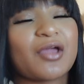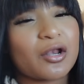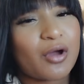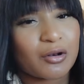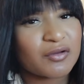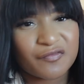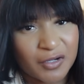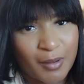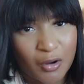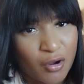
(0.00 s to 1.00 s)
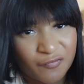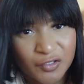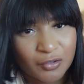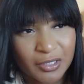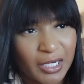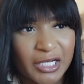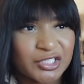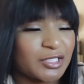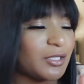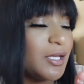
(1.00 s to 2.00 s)
y'all know I don't give a fuck about coffee or none of that
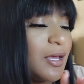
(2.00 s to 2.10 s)
shit.